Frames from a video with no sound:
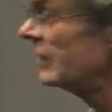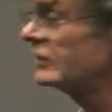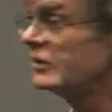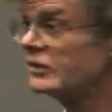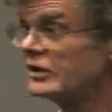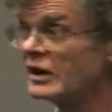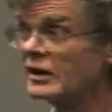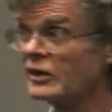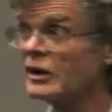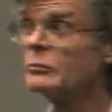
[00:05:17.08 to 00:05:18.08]
is that
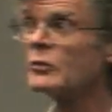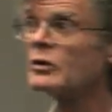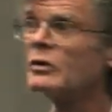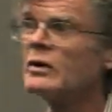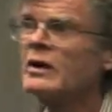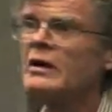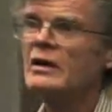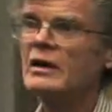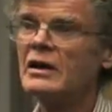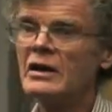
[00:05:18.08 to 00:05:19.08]
studying them will
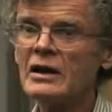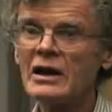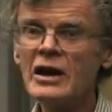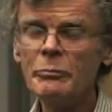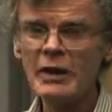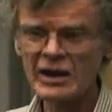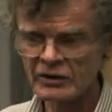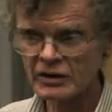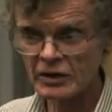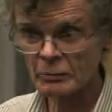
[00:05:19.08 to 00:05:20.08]
uh, lay bare
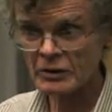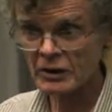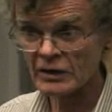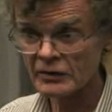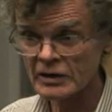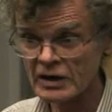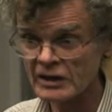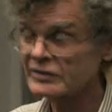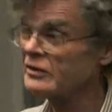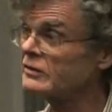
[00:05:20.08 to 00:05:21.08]
the demographic
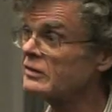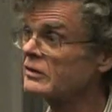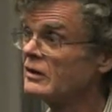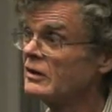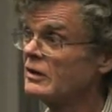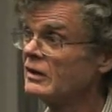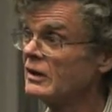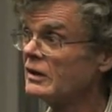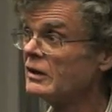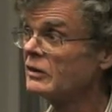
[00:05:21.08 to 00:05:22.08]
essence
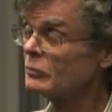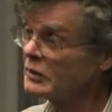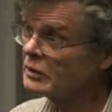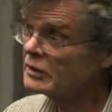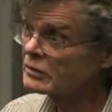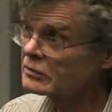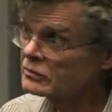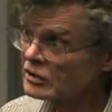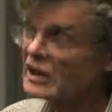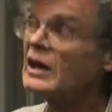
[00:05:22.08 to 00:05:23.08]
uh, that we
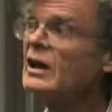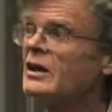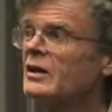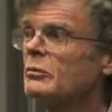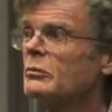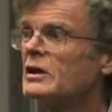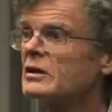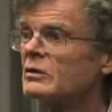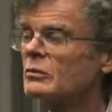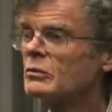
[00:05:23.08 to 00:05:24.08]
share,
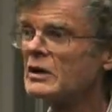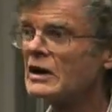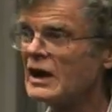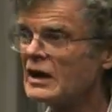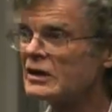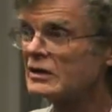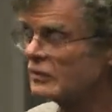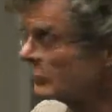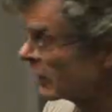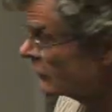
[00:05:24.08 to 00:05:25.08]
but where our
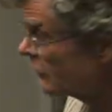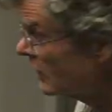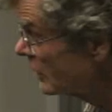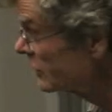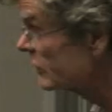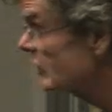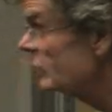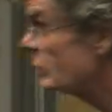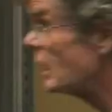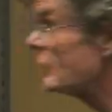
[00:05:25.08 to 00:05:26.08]
demography has
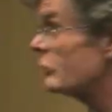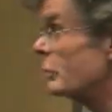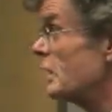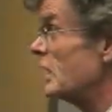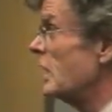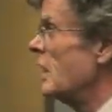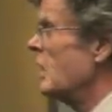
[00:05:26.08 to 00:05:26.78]
perhaps been,